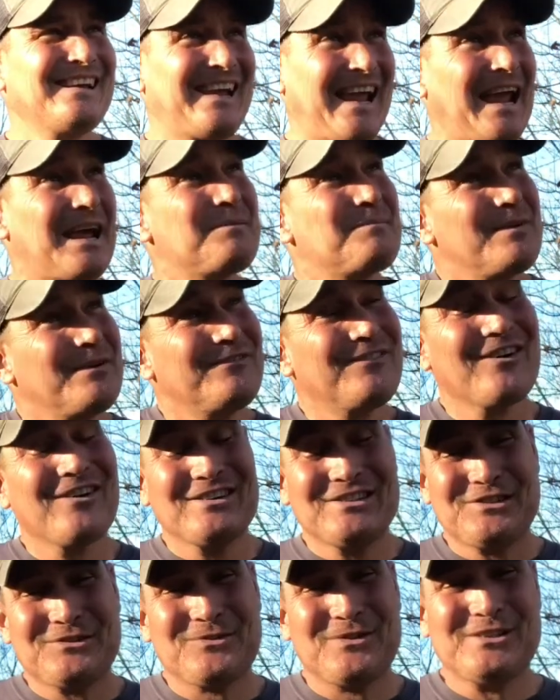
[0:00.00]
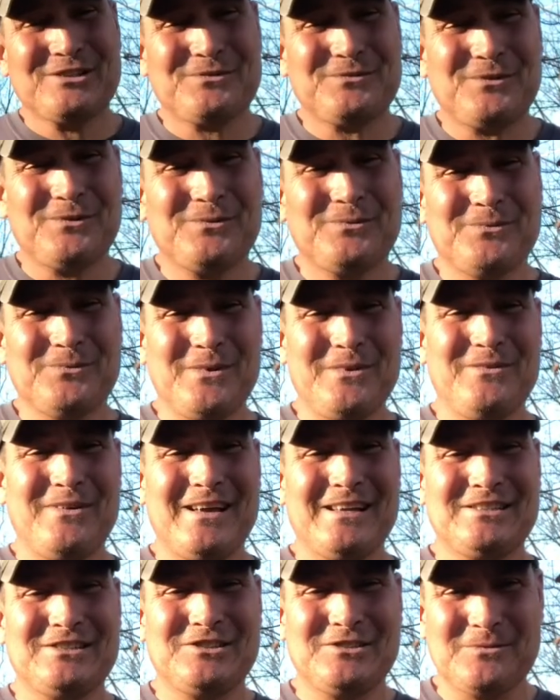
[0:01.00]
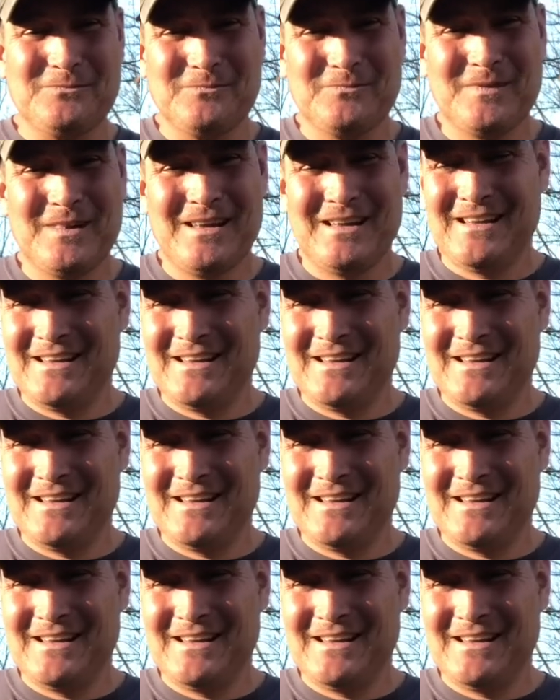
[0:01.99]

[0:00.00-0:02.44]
can be very stressful. We've had some